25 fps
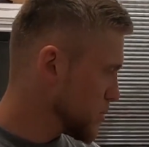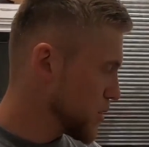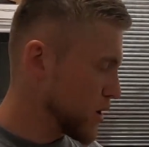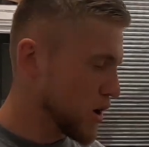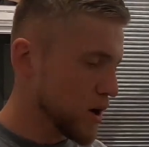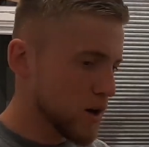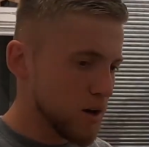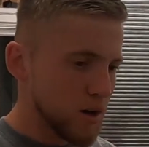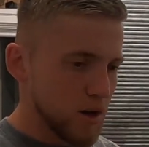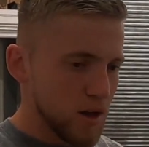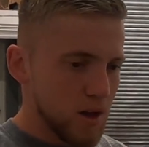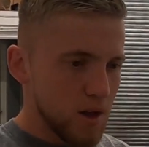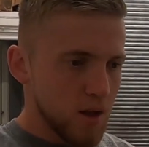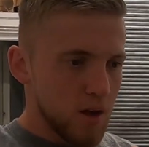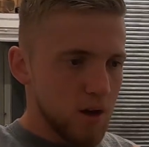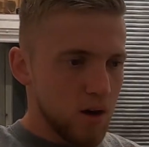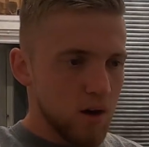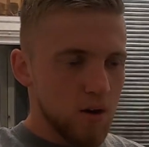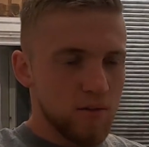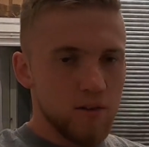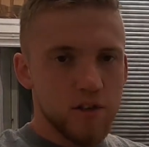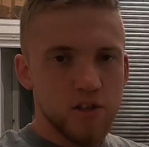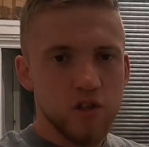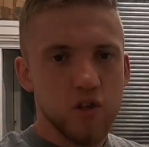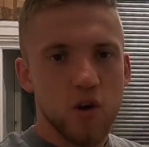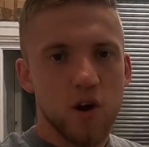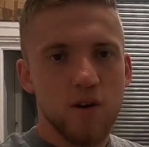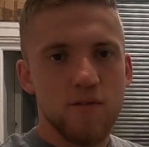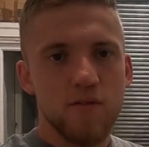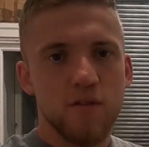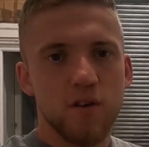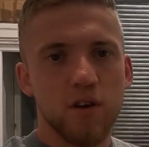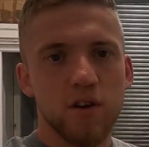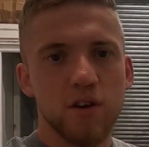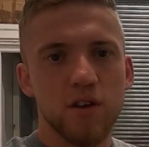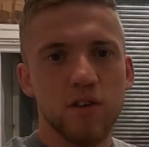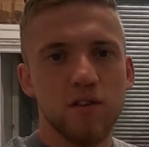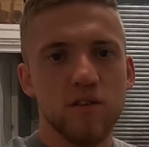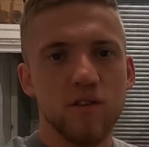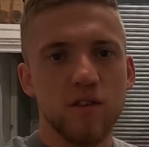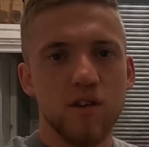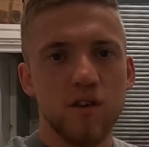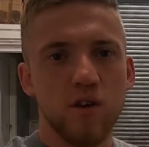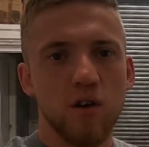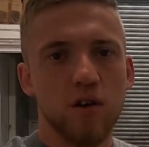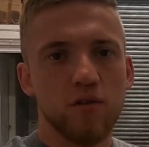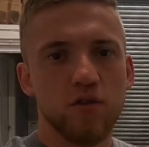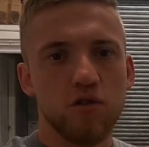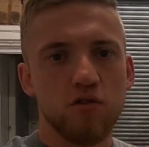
But I've literally got everything I need to do.